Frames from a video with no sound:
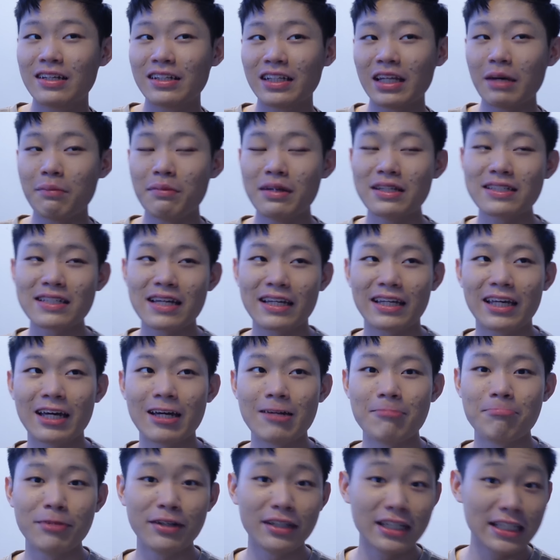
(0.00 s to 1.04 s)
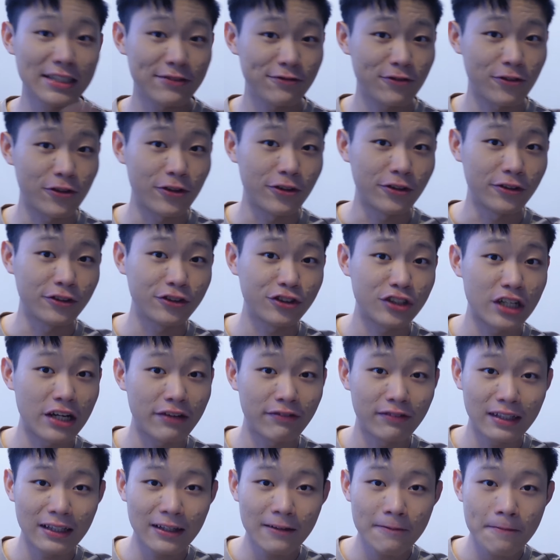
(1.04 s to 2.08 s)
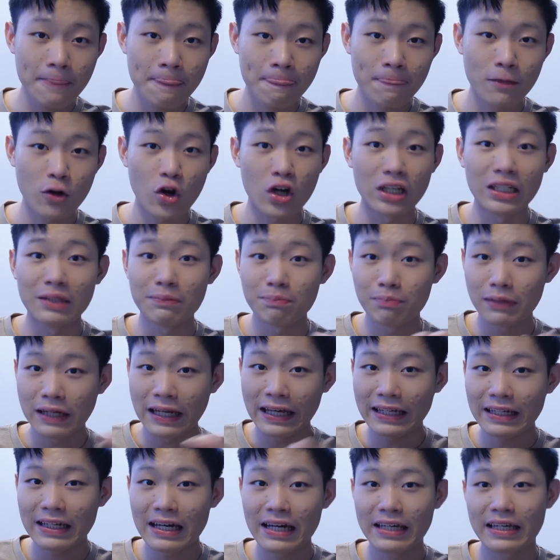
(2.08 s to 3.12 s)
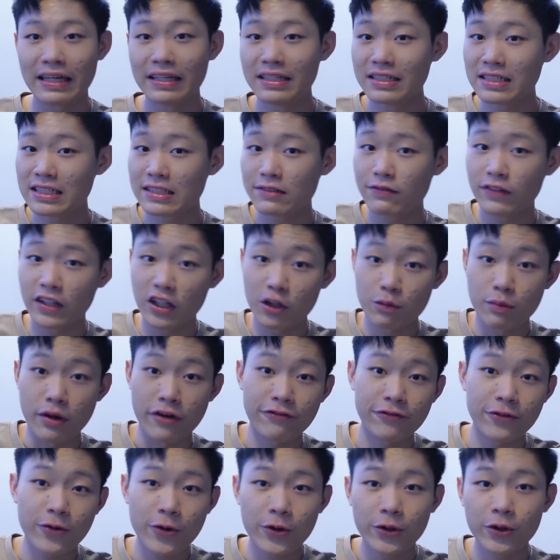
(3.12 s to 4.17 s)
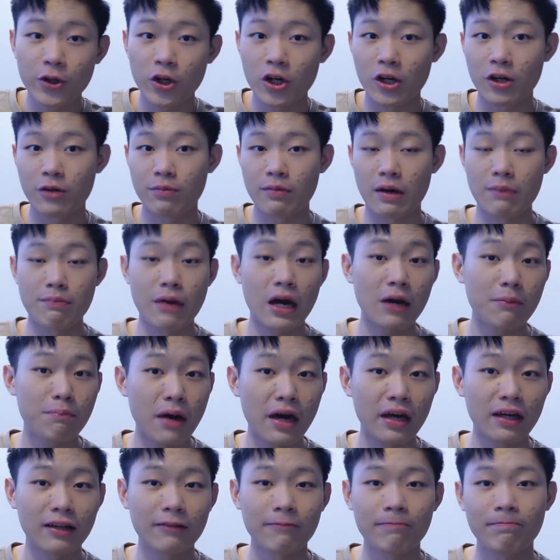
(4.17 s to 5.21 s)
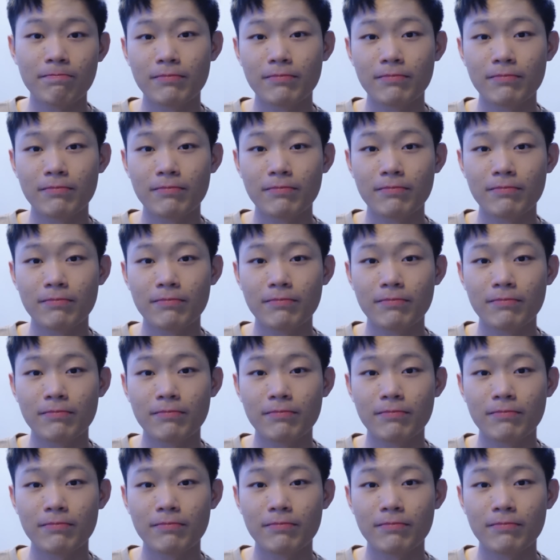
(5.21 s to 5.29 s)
That means I can bring this for traveling. On a plane, I can just fit it in my phone or on my backpack.